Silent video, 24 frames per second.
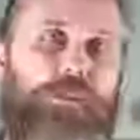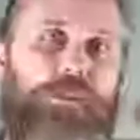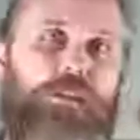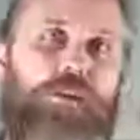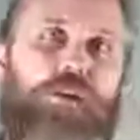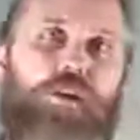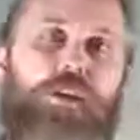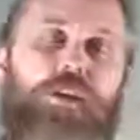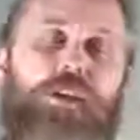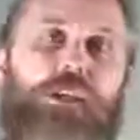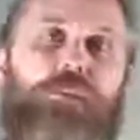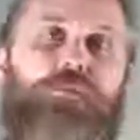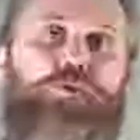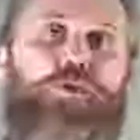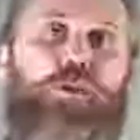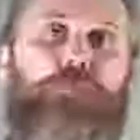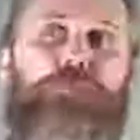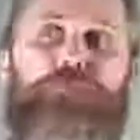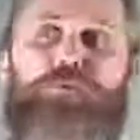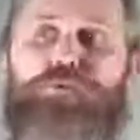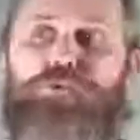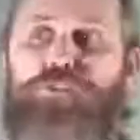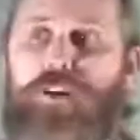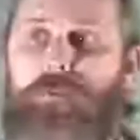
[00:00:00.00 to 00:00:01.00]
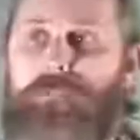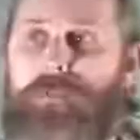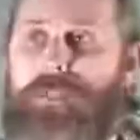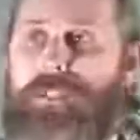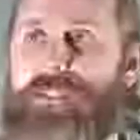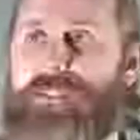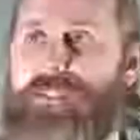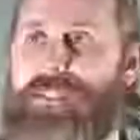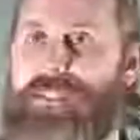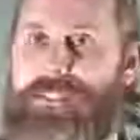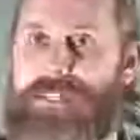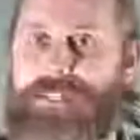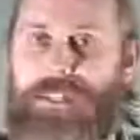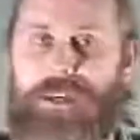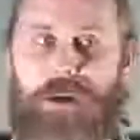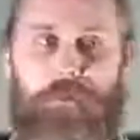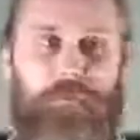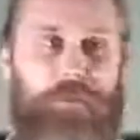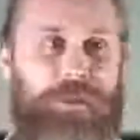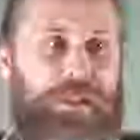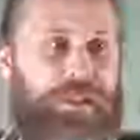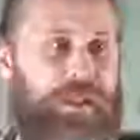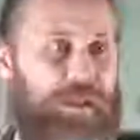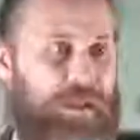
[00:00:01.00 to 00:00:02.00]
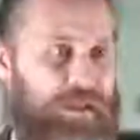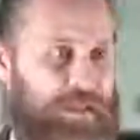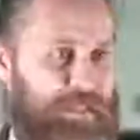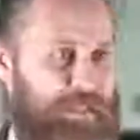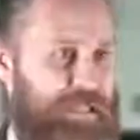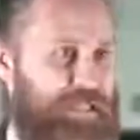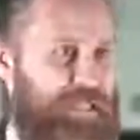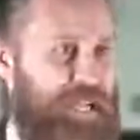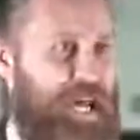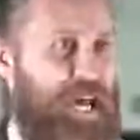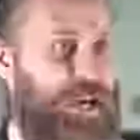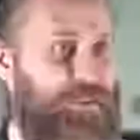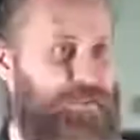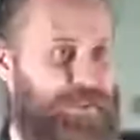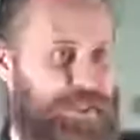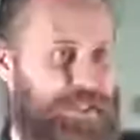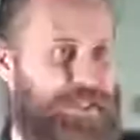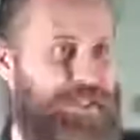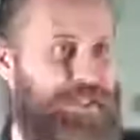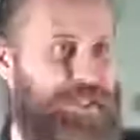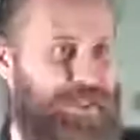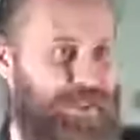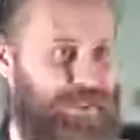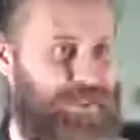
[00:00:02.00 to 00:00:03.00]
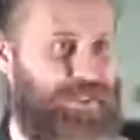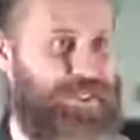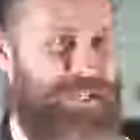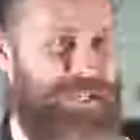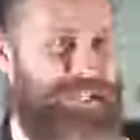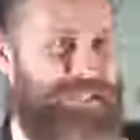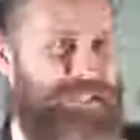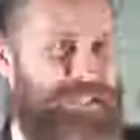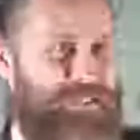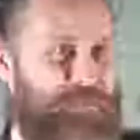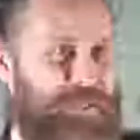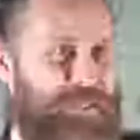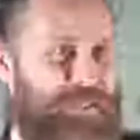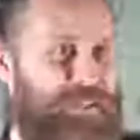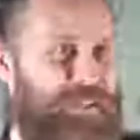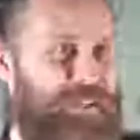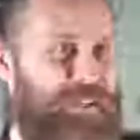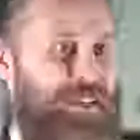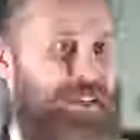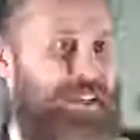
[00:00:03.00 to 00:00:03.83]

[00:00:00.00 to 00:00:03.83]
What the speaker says: God gives you a promise, and it's a little bit like Sarah in the Old Testament.